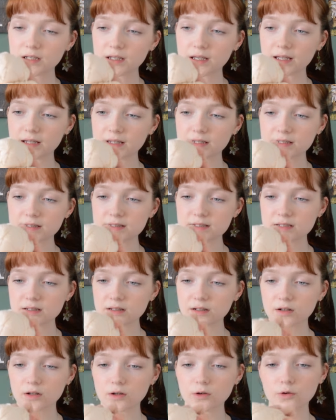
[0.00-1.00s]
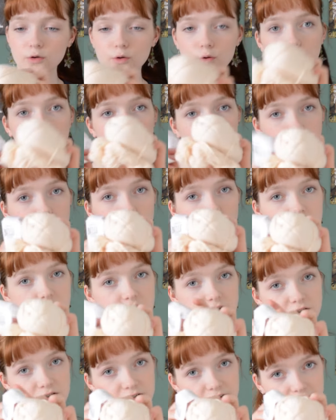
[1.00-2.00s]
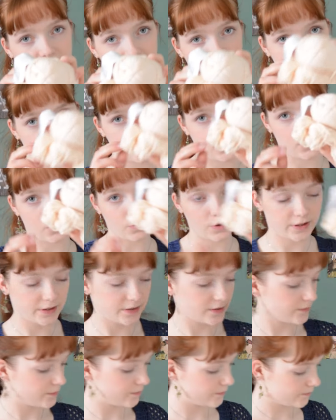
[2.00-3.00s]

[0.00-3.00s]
And it's in the color 02, which is the natural white.